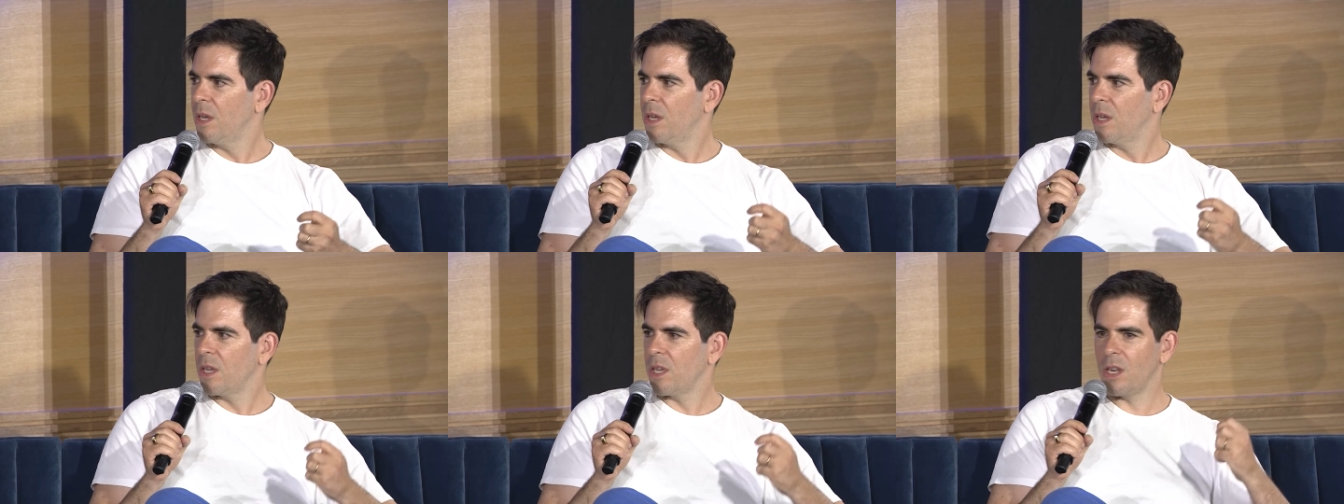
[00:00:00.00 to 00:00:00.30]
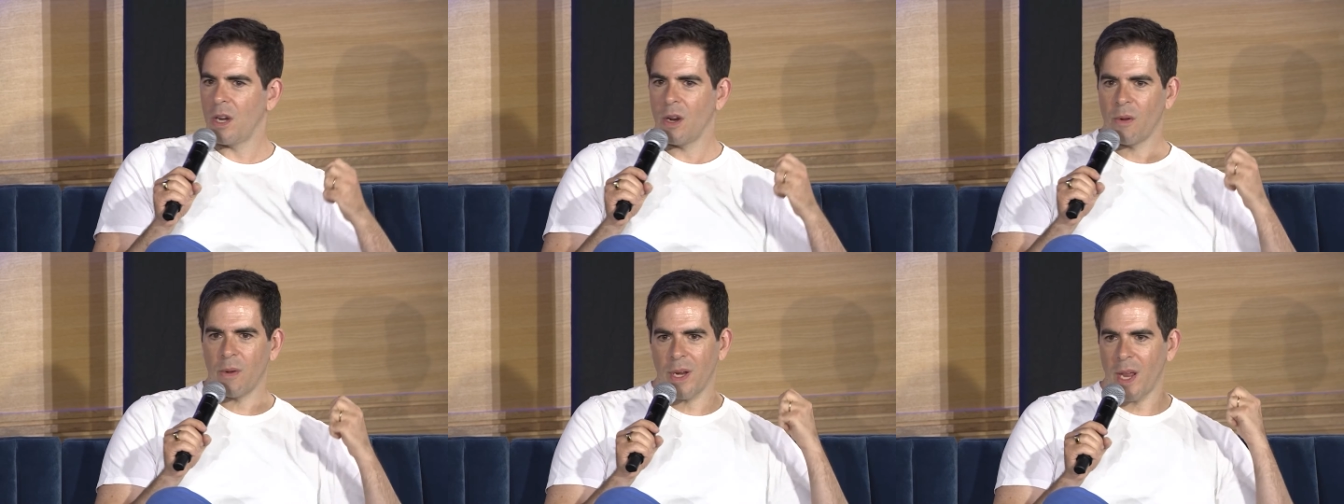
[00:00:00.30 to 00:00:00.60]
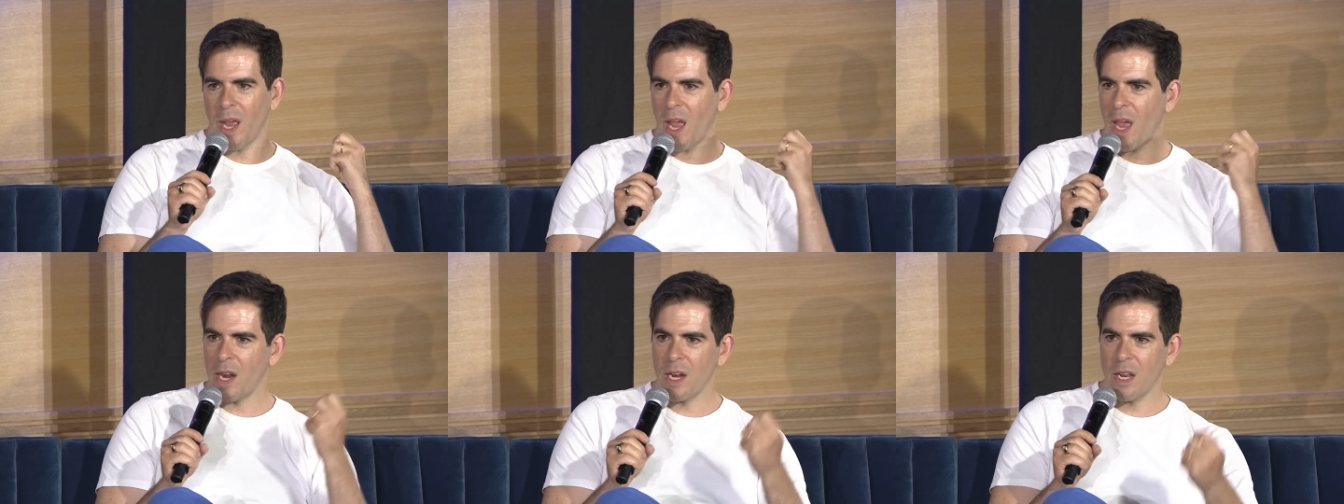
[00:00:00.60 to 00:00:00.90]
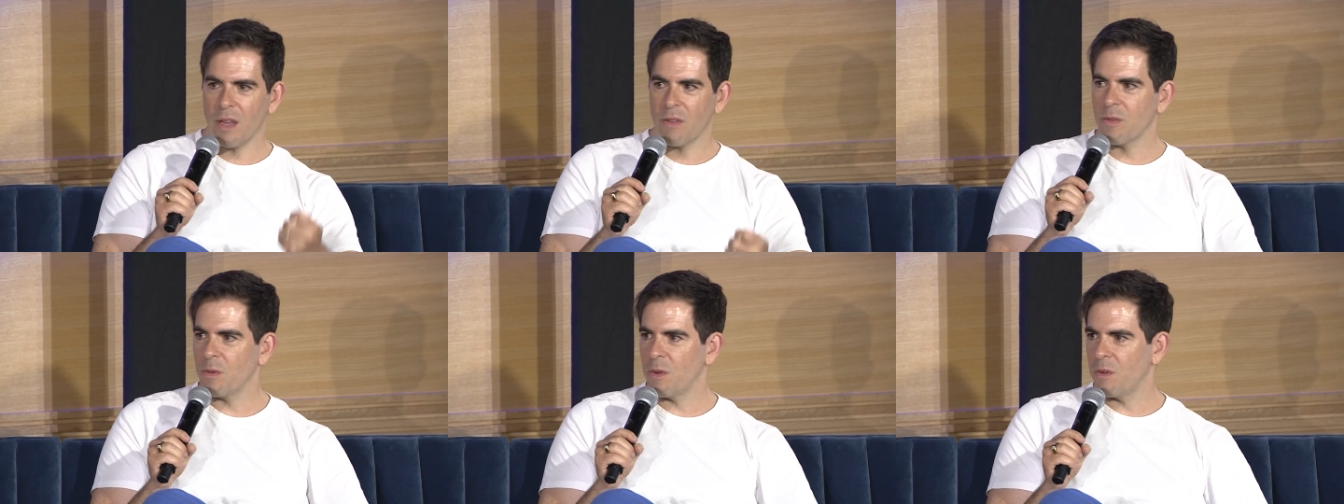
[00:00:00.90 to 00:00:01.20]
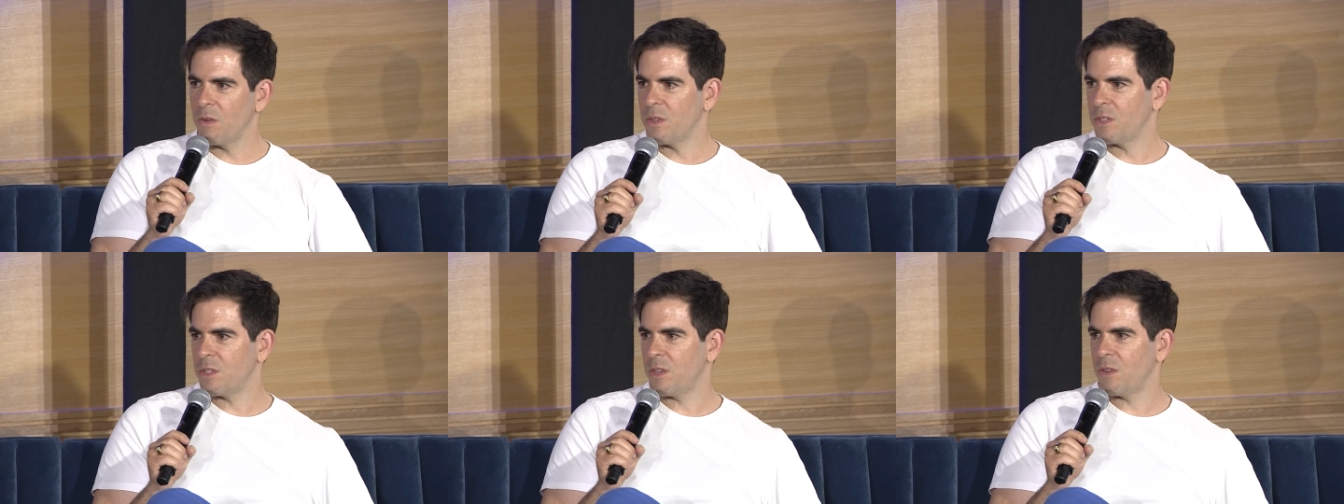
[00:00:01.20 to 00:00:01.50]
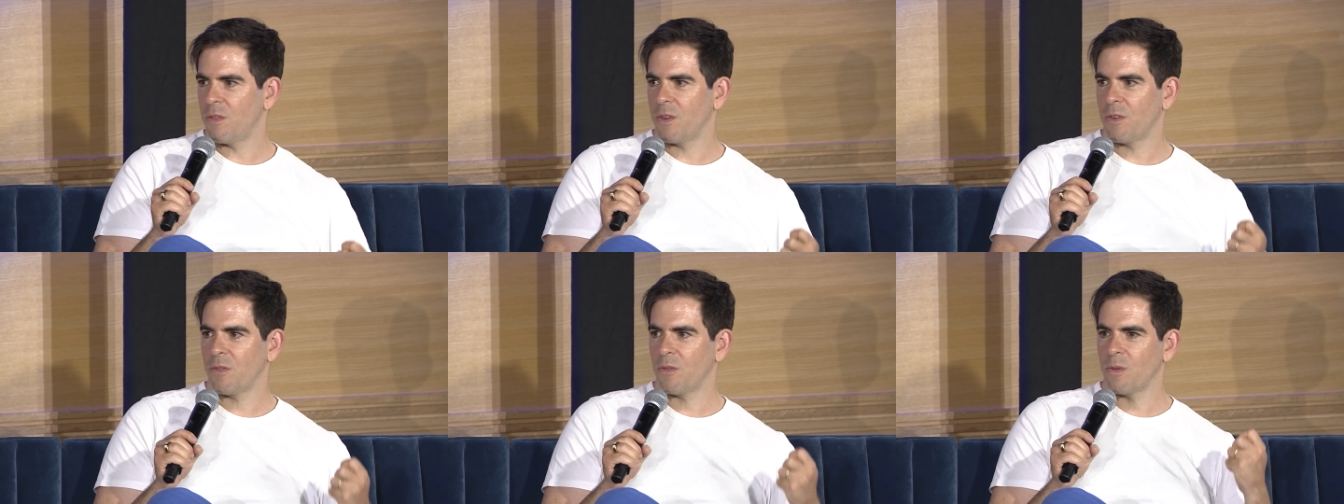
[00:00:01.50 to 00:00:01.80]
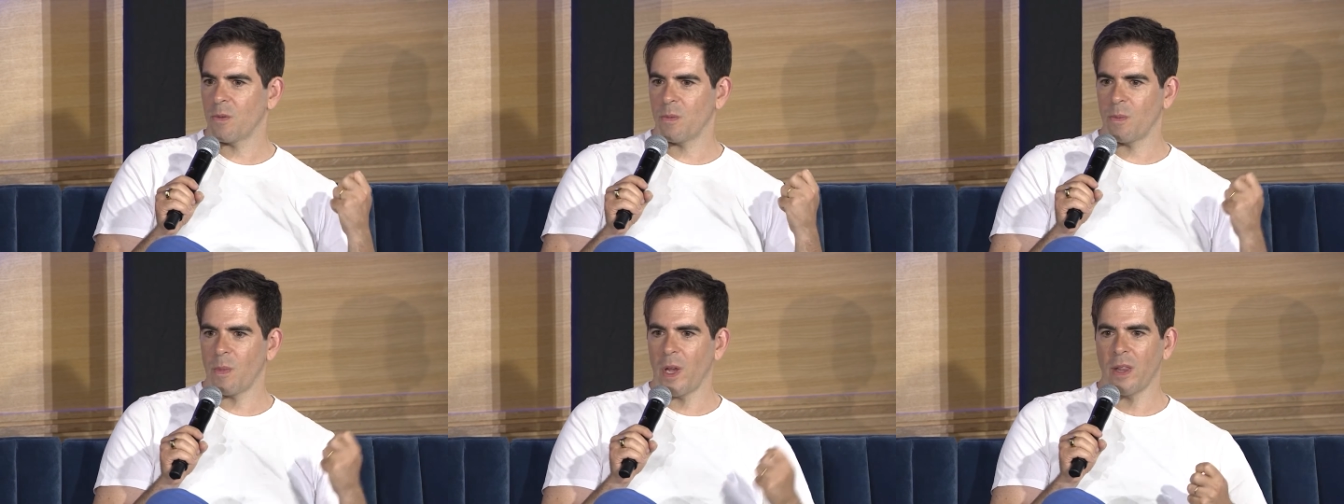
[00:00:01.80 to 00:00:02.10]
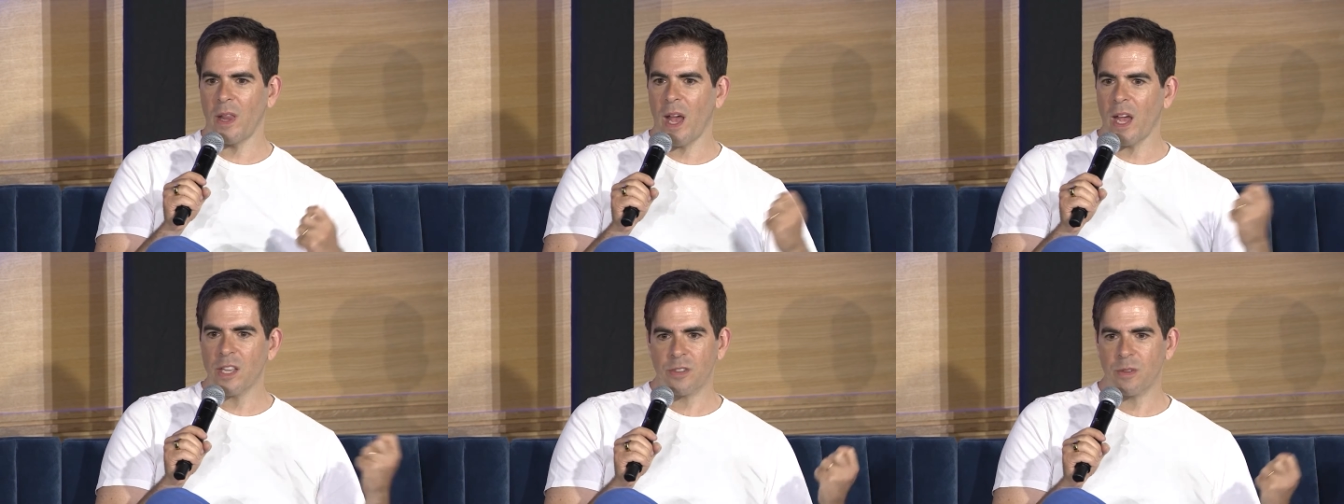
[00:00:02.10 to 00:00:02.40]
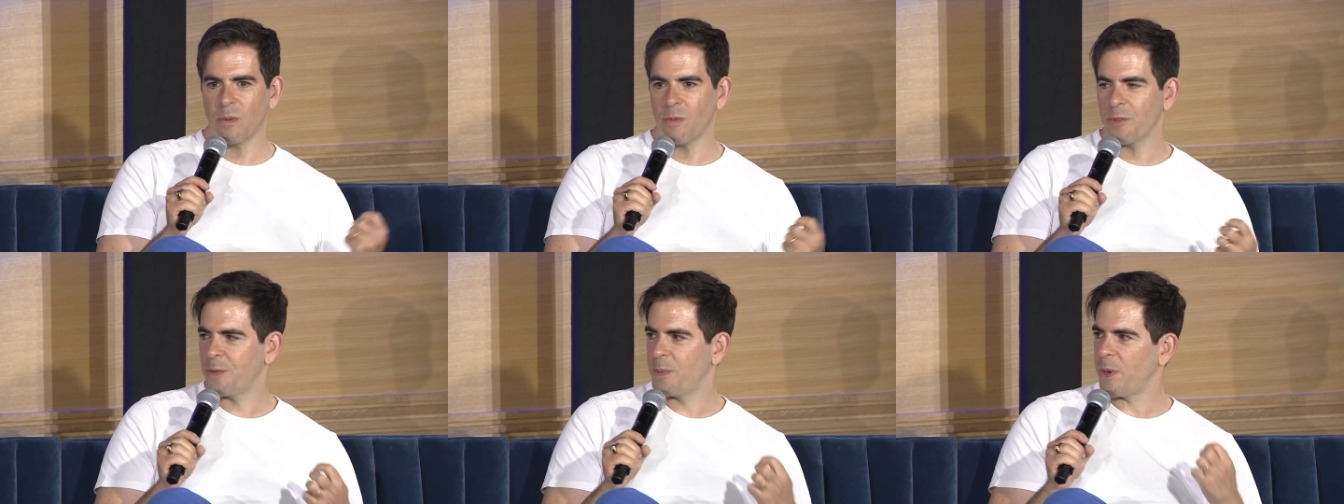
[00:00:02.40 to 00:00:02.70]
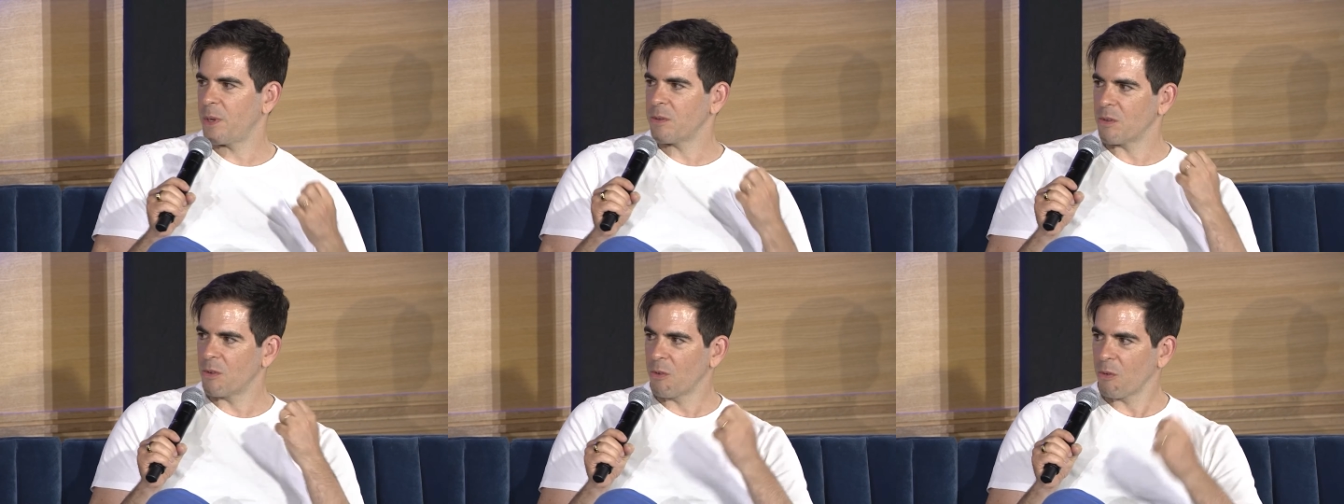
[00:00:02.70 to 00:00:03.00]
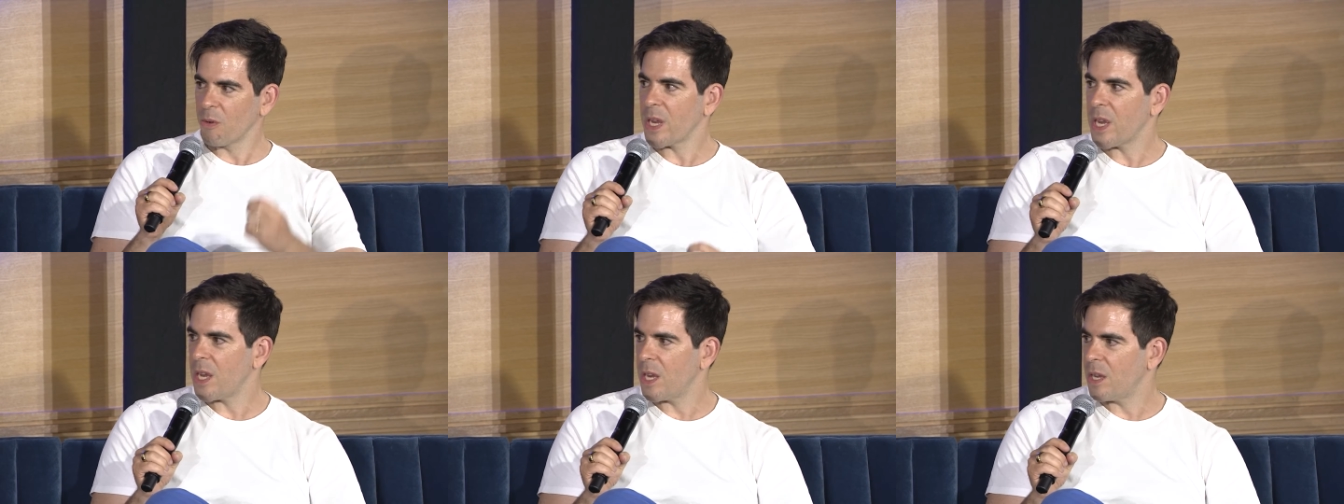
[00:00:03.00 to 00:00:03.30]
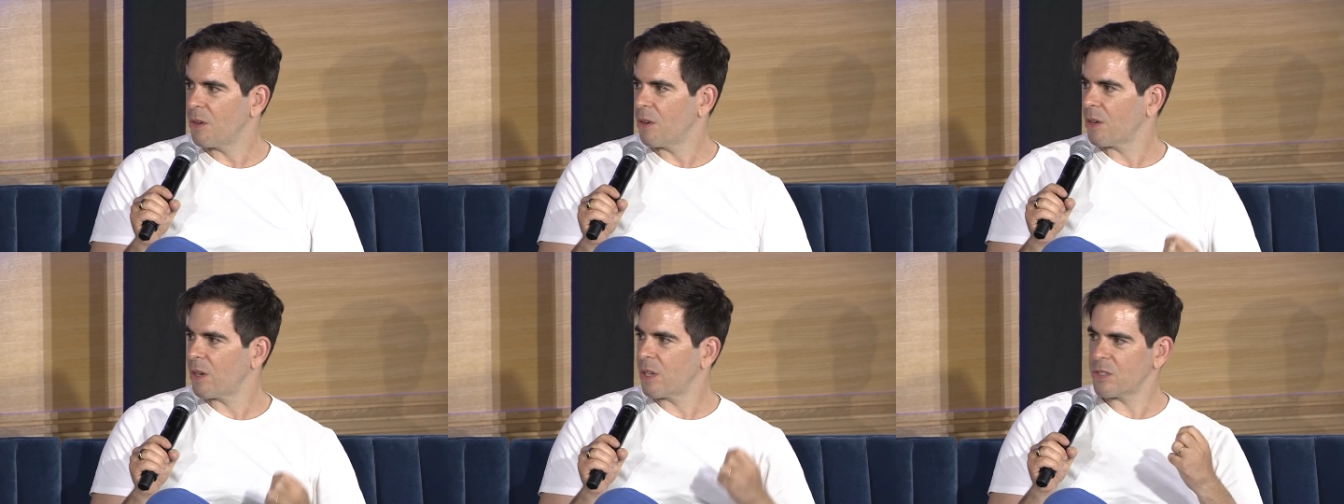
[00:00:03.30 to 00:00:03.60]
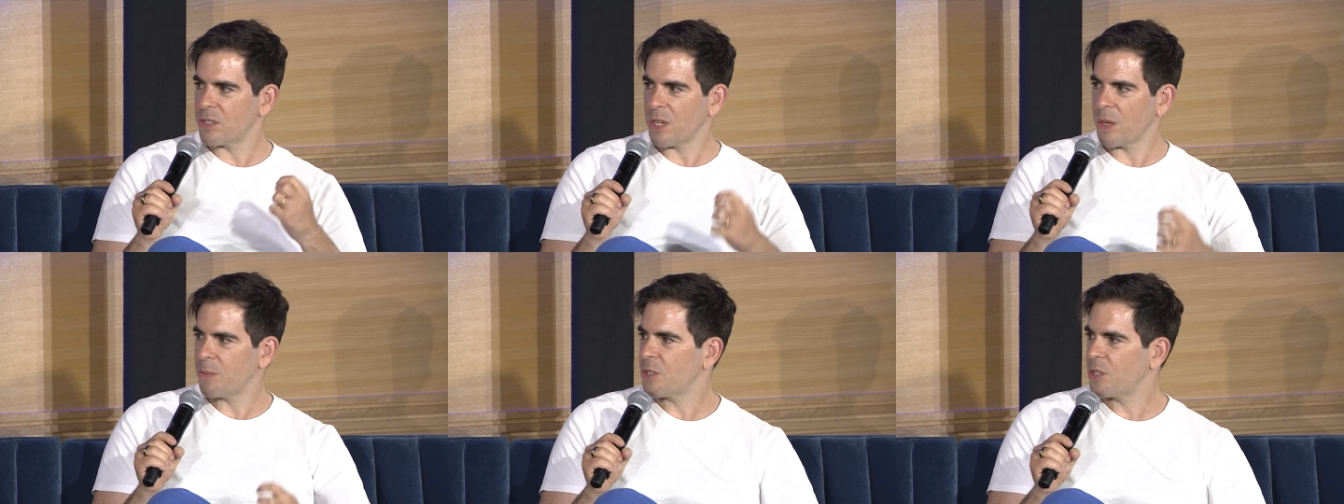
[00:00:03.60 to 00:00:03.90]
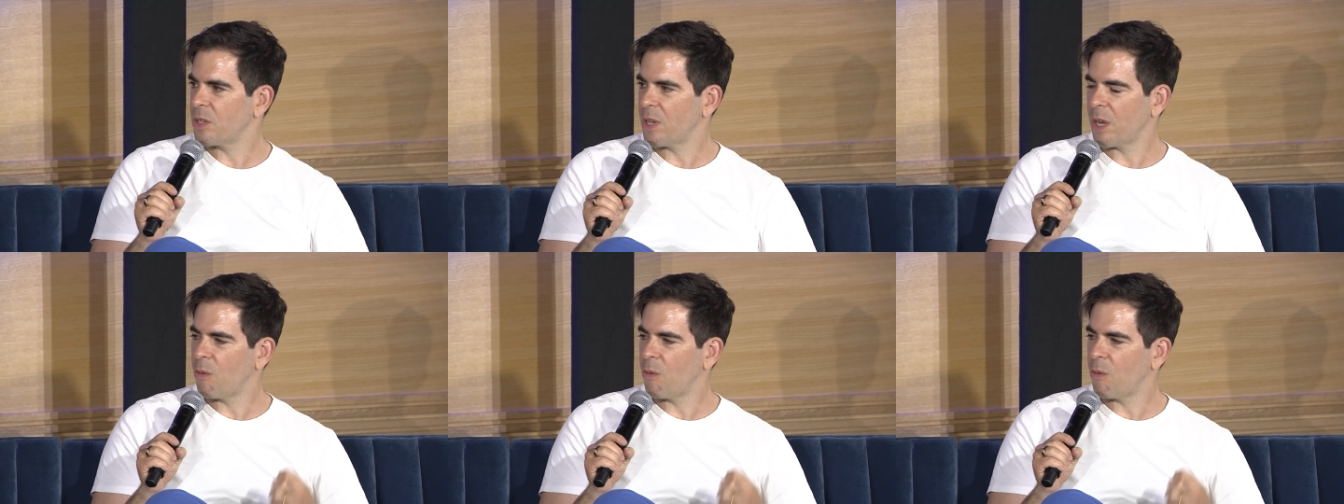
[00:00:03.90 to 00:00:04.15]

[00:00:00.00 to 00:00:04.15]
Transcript: in any of the movies, even if my last one was about greed or consumption, like